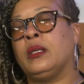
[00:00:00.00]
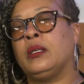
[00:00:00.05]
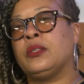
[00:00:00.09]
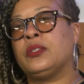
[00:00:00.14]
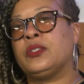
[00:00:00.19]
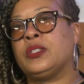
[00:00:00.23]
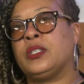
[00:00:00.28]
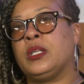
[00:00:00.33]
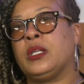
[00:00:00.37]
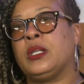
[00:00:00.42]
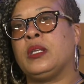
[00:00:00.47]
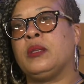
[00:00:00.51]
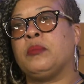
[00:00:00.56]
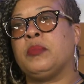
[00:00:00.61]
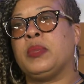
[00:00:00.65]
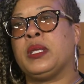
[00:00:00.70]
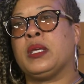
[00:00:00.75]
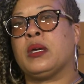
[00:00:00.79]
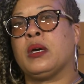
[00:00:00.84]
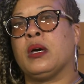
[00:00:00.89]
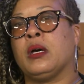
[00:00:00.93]
sitting
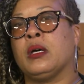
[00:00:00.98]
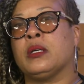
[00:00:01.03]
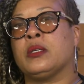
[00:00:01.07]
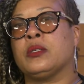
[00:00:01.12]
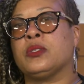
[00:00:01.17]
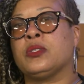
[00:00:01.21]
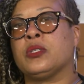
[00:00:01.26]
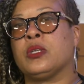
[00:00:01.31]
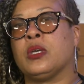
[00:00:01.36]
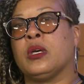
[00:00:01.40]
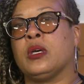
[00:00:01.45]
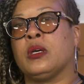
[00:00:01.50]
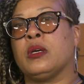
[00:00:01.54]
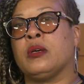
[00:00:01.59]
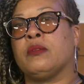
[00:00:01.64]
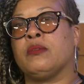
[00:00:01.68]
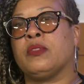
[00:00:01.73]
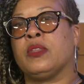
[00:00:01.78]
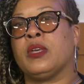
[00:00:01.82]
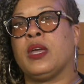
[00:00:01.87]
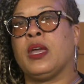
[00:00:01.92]
because
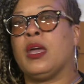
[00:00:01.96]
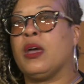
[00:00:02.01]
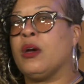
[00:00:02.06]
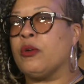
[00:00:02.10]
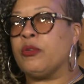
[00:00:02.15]
of the